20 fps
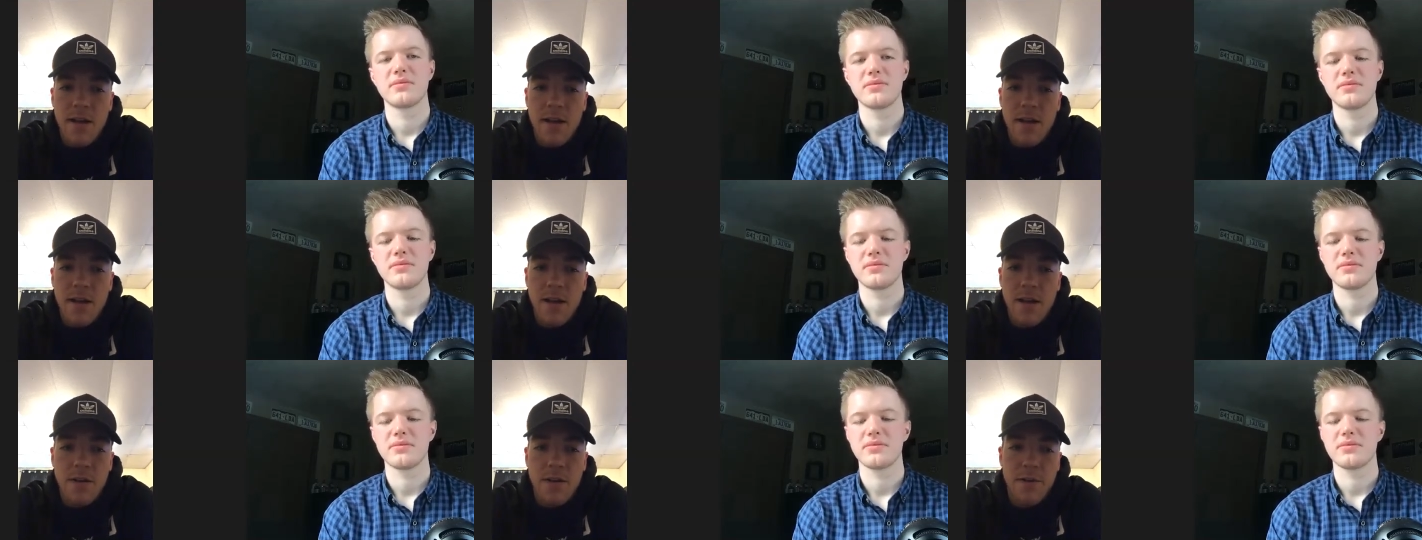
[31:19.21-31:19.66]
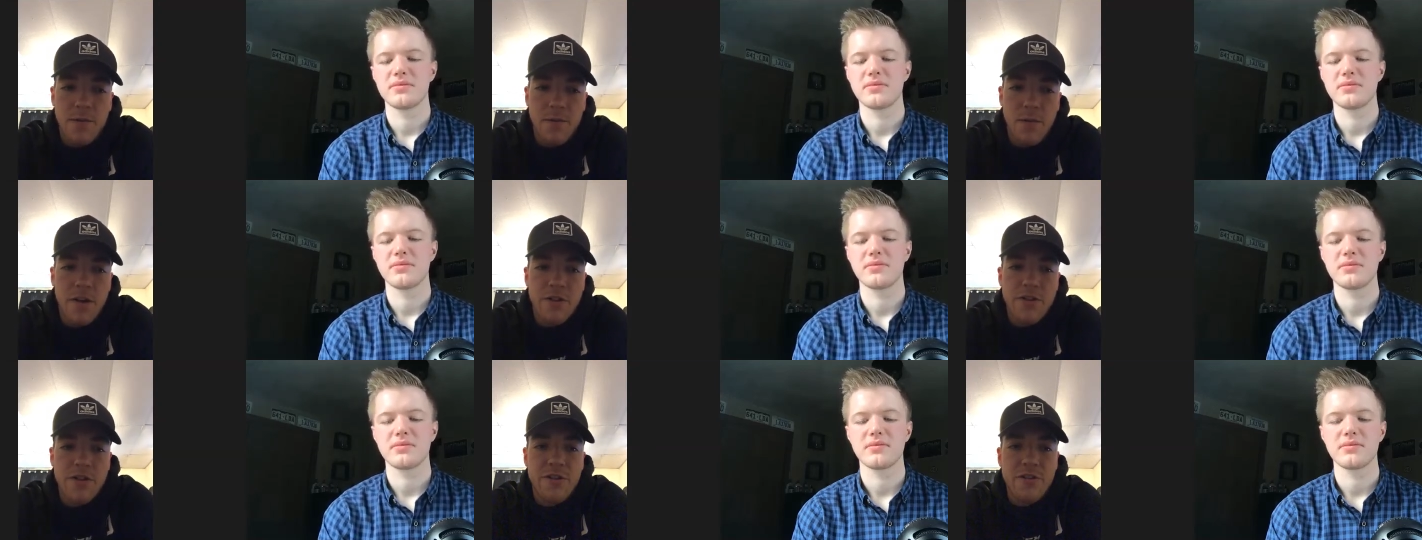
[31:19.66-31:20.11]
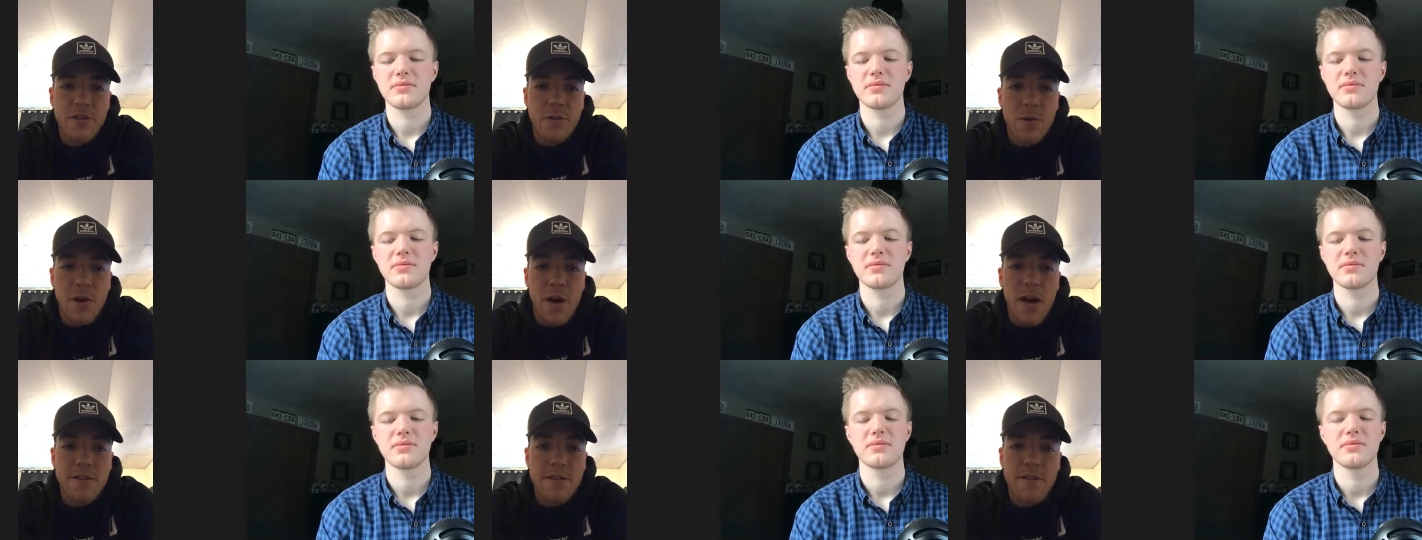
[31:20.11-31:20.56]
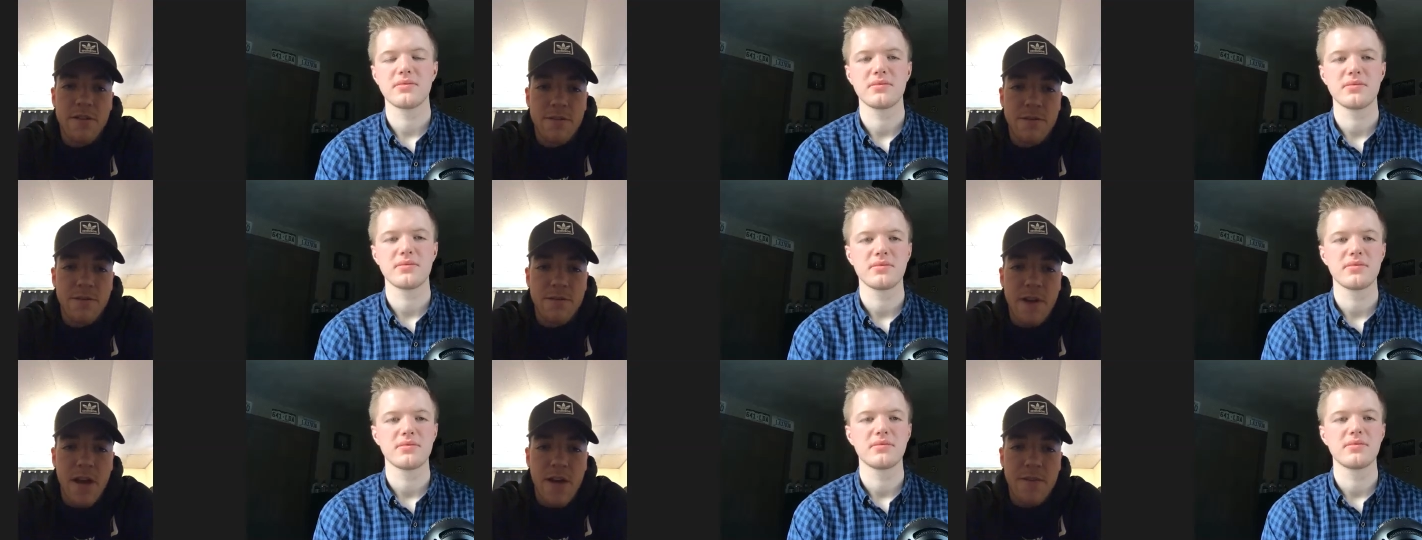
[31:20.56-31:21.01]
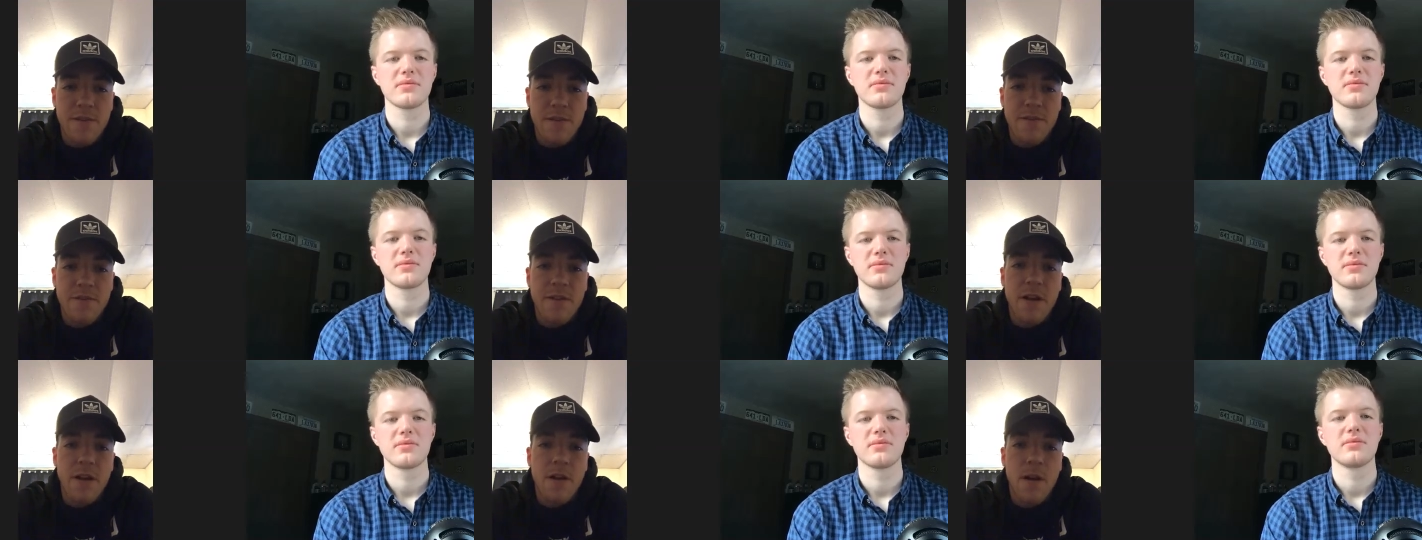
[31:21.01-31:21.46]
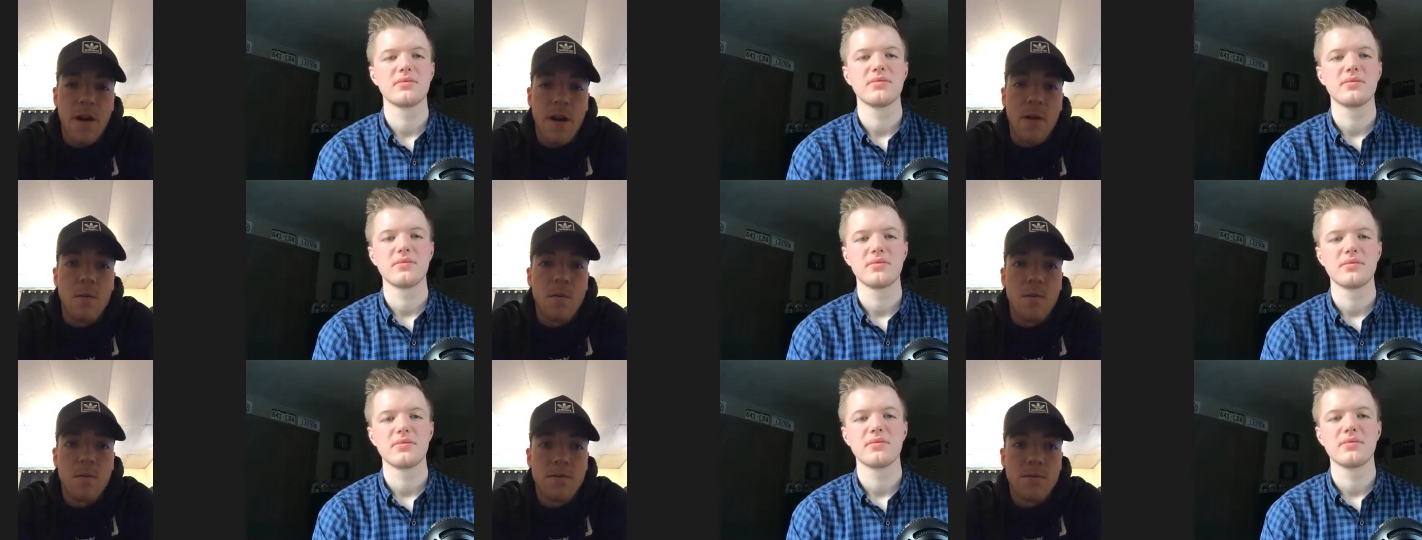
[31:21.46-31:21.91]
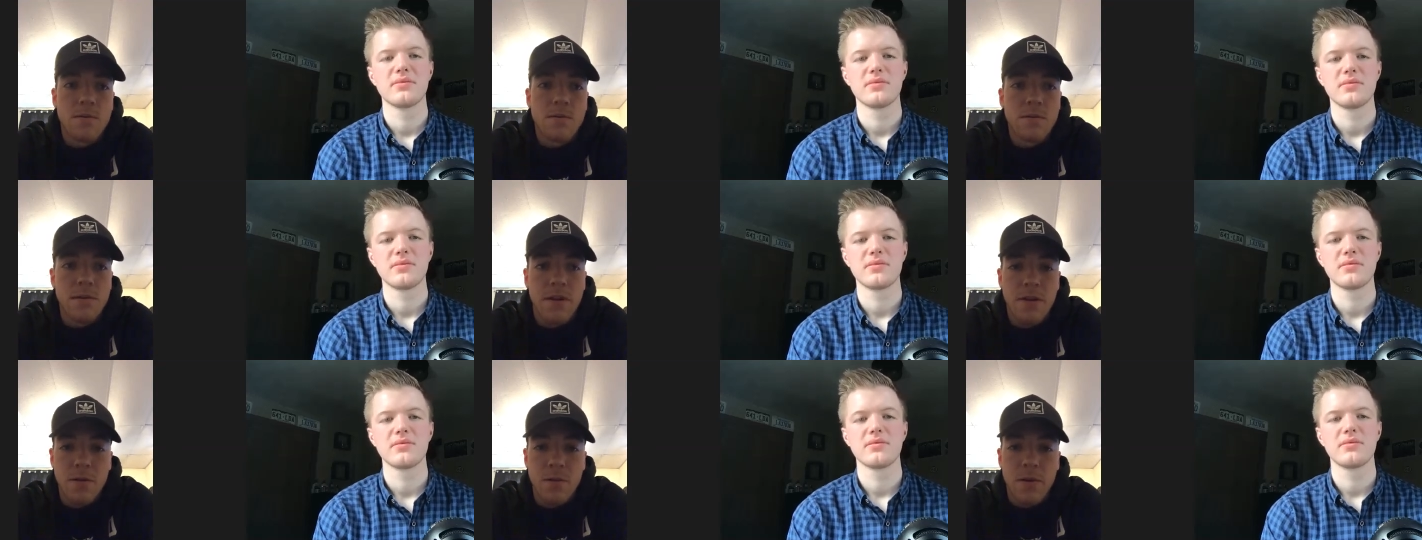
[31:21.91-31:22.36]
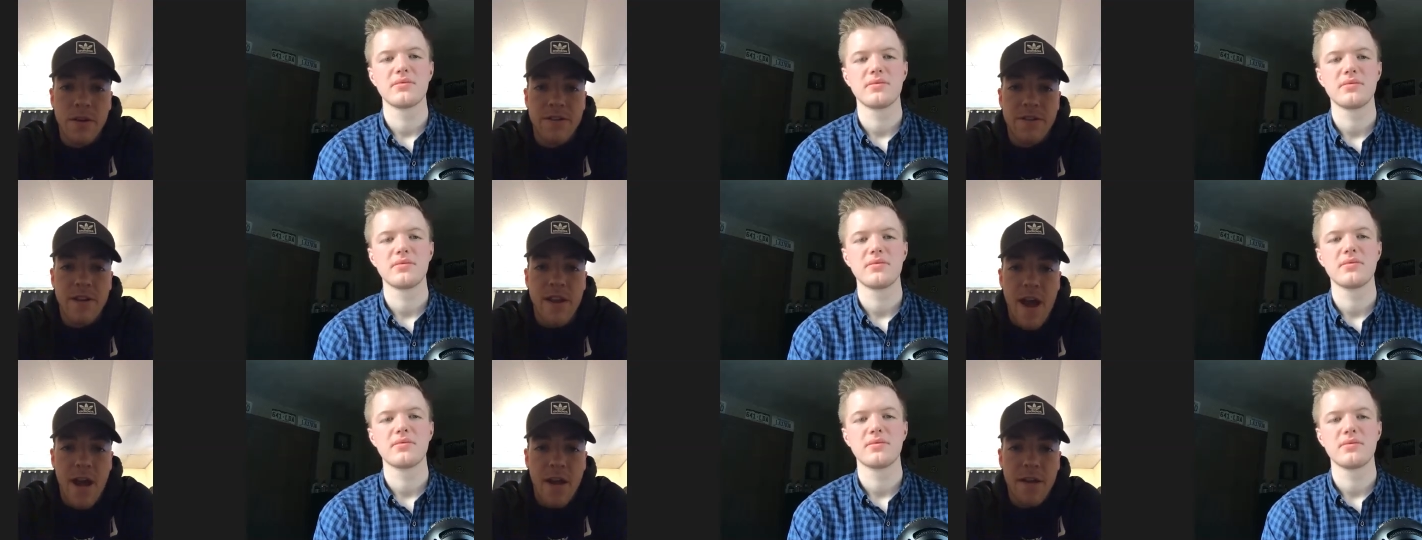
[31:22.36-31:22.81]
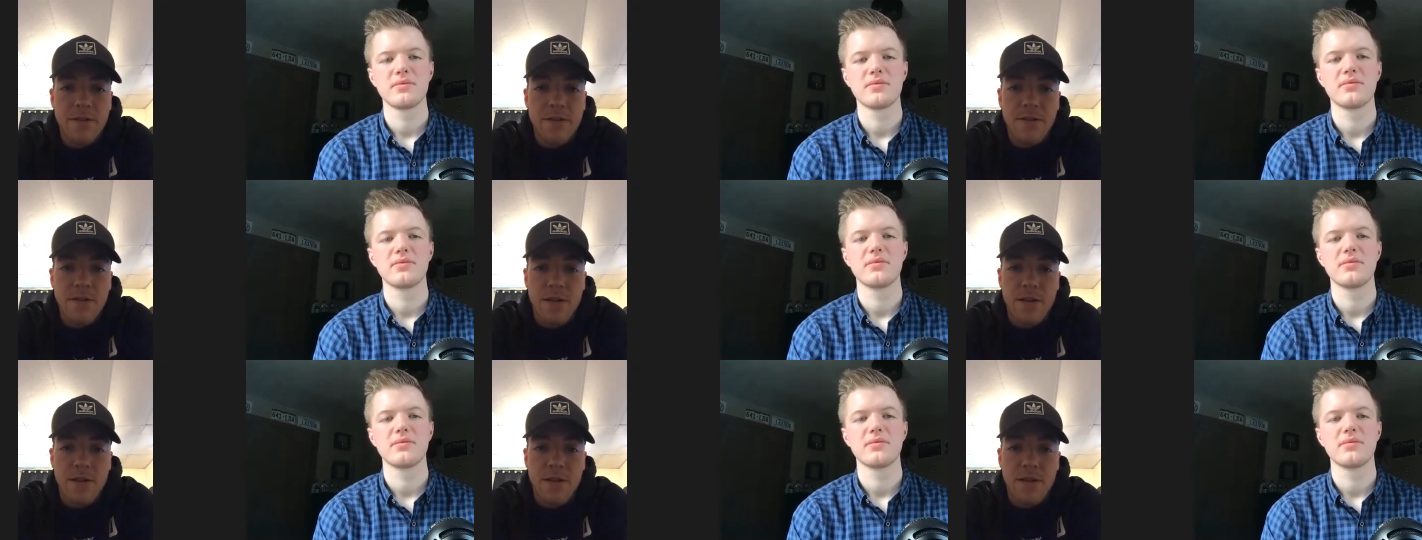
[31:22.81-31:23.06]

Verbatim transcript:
Speaker 1: You know, it rushes your process of having to figure out you know, what's next.